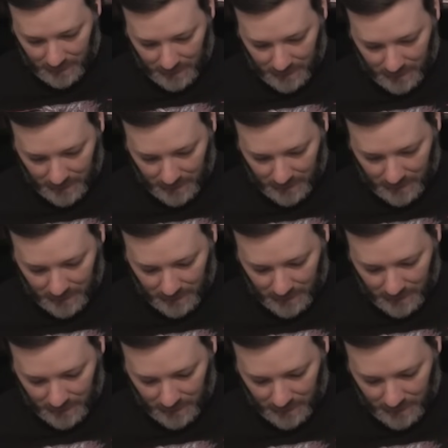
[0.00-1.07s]

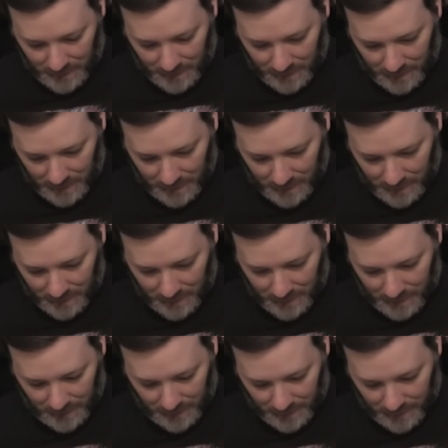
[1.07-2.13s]

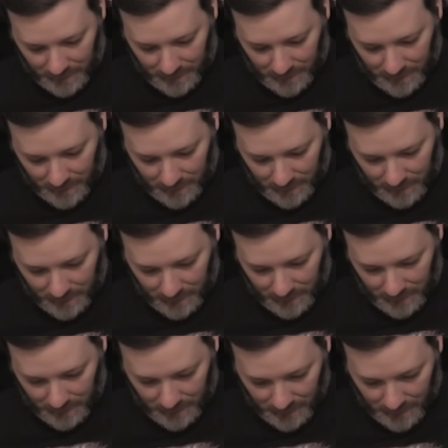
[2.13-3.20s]

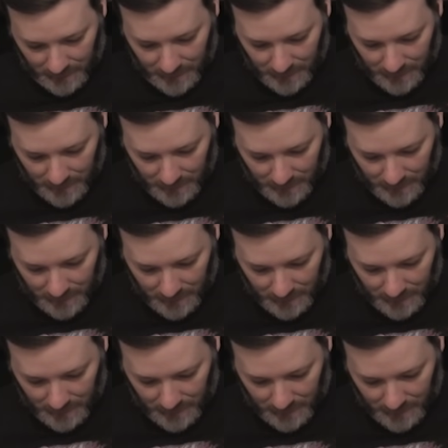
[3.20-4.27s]

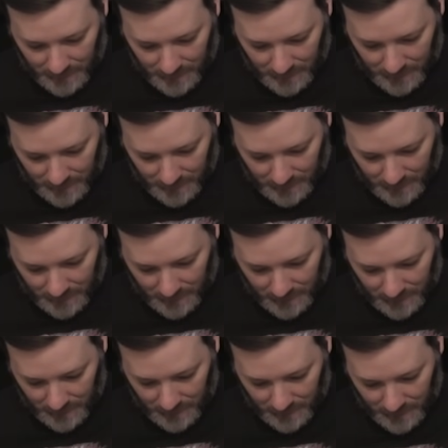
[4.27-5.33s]

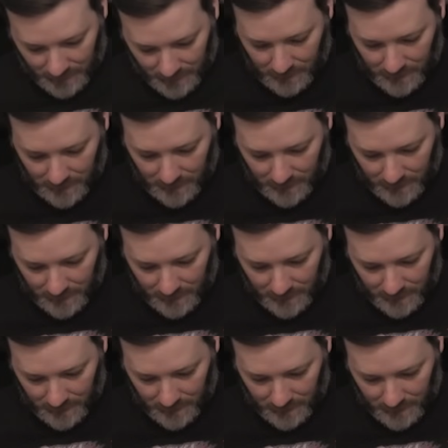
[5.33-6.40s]
(not speaking)